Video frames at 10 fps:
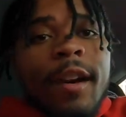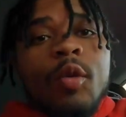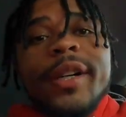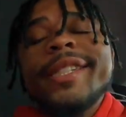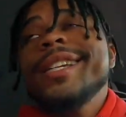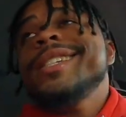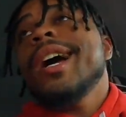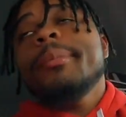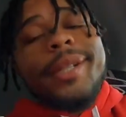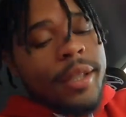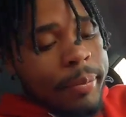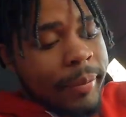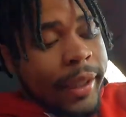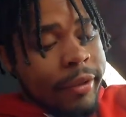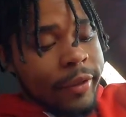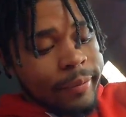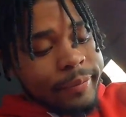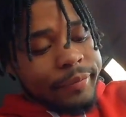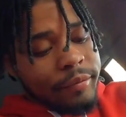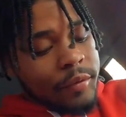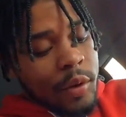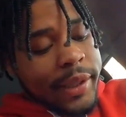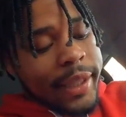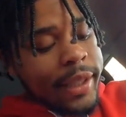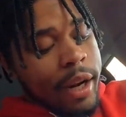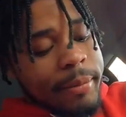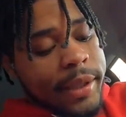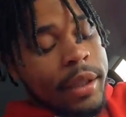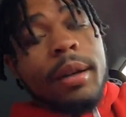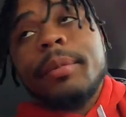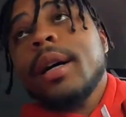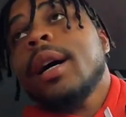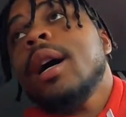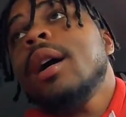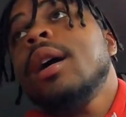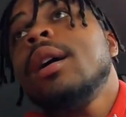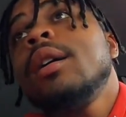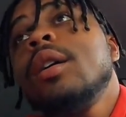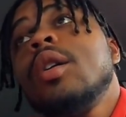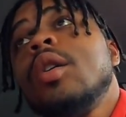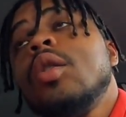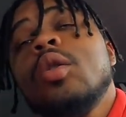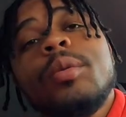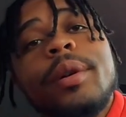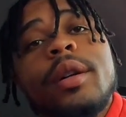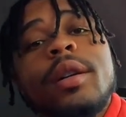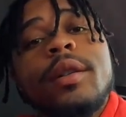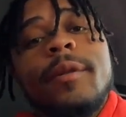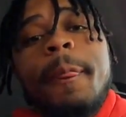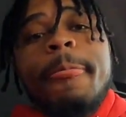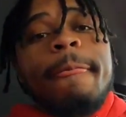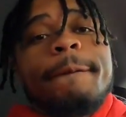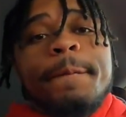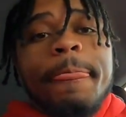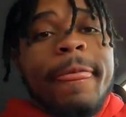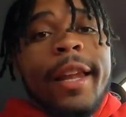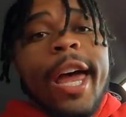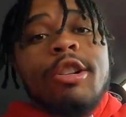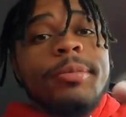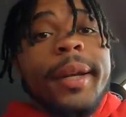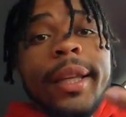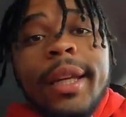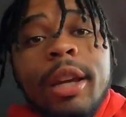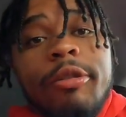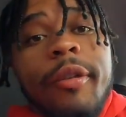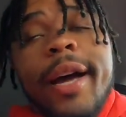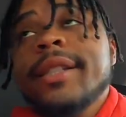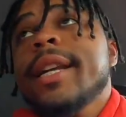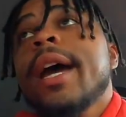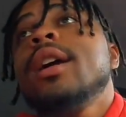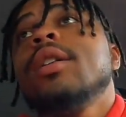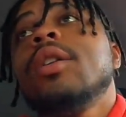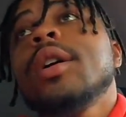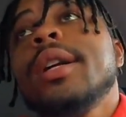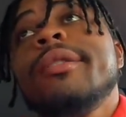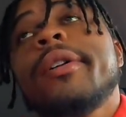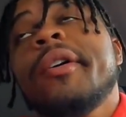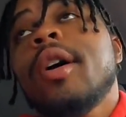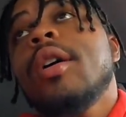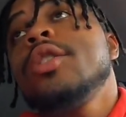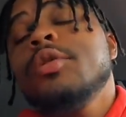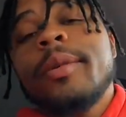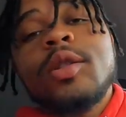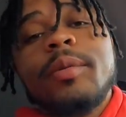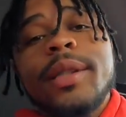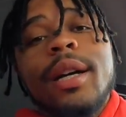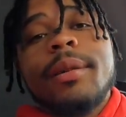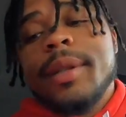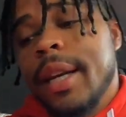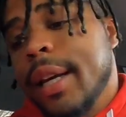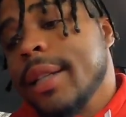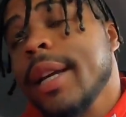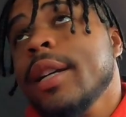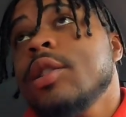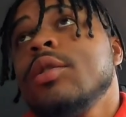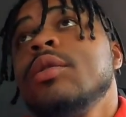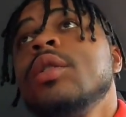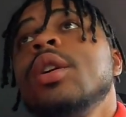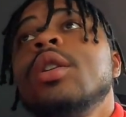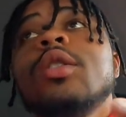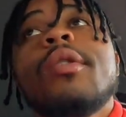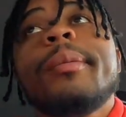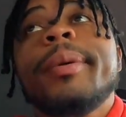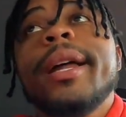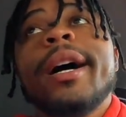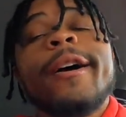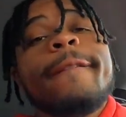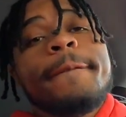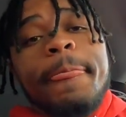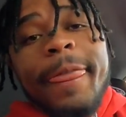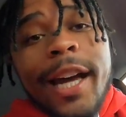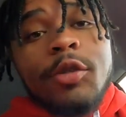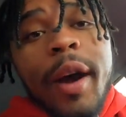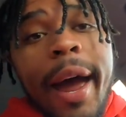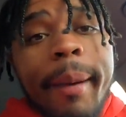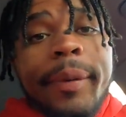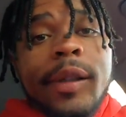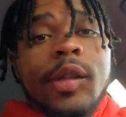Once that timer is up, I'm leaving. Once that timer is up, Uber allows me to leave. I sat here long enough. I called you multiple times and I text you, no reply. That's what happened.